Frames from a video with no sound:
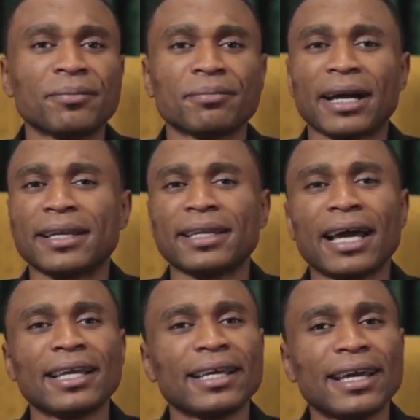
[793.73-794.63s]
By
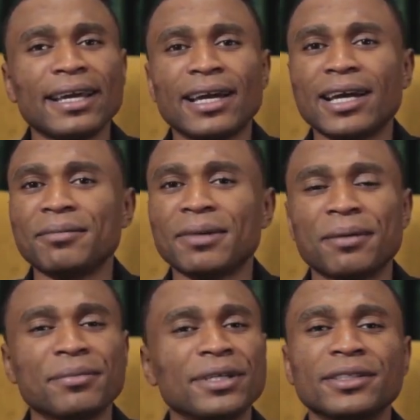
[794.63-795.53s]
9 a.m., I
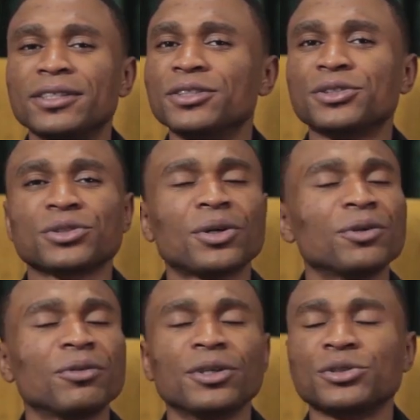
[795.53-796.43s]
mean, the
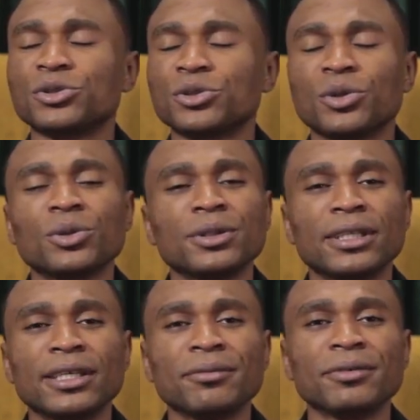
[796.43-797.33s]
sun was so,
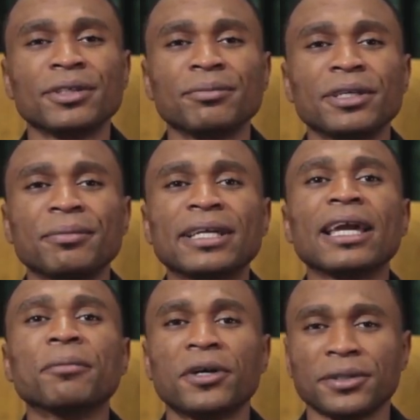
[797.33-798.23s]
it
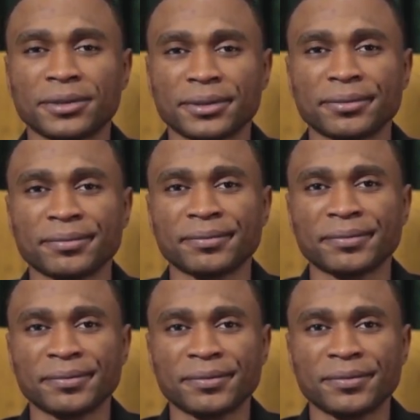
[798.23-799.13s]
became hot.
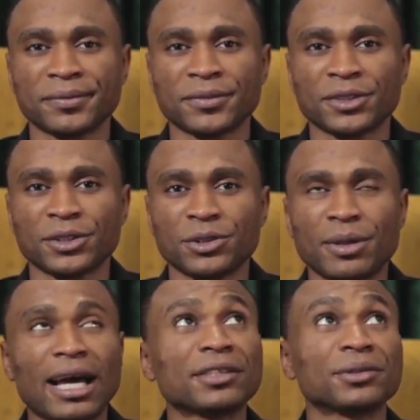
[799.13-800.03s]
So
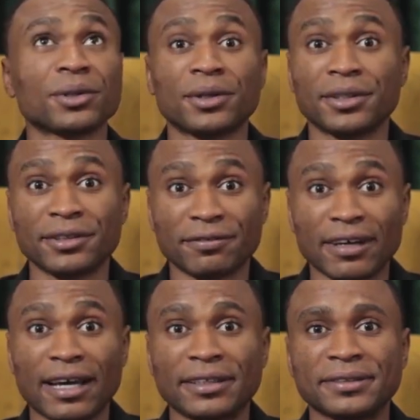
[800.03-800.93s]
we had to turn on the
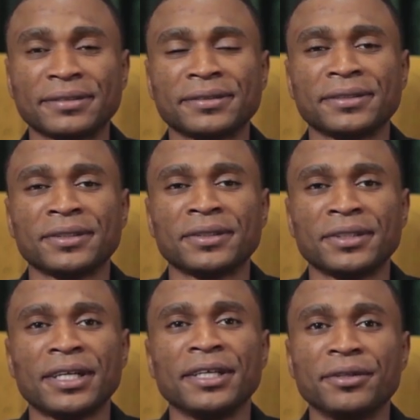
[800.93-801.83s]
fan
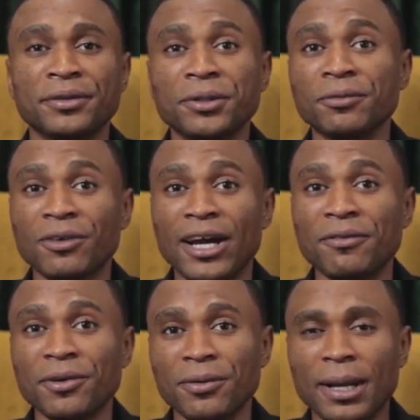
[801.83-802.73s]
in the room where
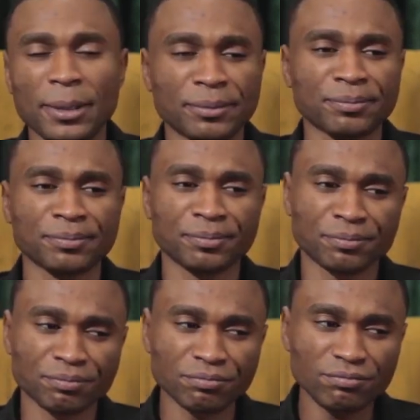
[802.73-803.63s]
we
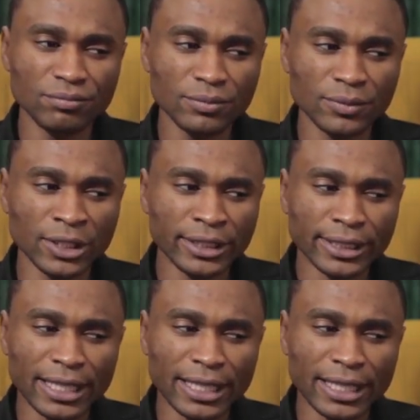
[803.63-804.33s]
were.